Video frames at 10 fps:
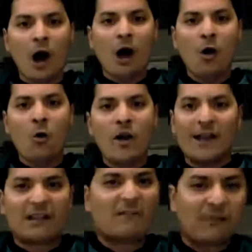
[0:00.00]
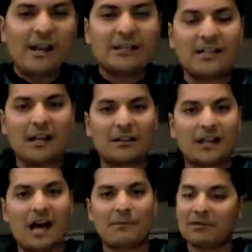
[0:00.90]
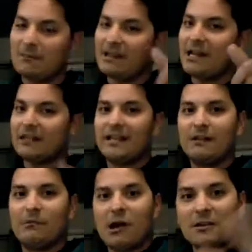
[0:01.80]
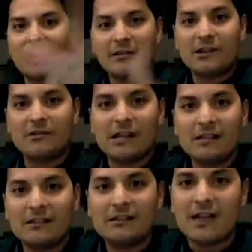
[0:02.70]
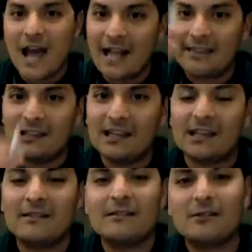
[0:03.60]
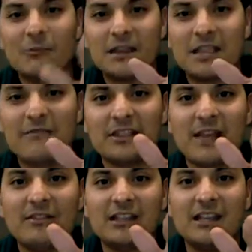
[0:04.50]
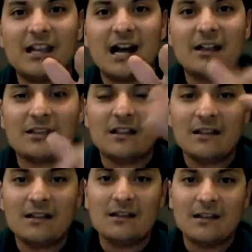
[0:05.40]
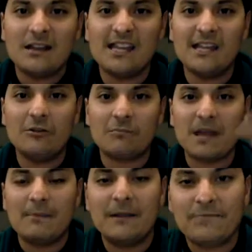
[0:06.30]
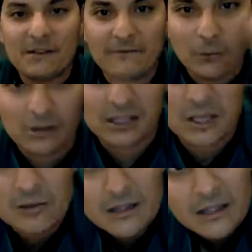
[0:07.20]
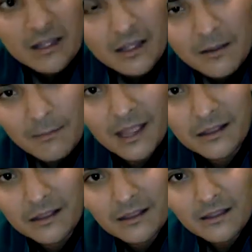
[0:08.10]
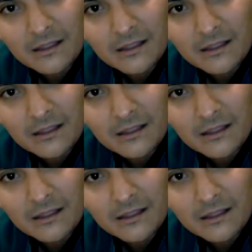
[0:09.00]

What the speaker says: Woo! And it's freezing outside. It's going to be a nice day tomorrow. 70 degrees at the link. 27-17, guys. Eagles, baby. 4-2. Peace.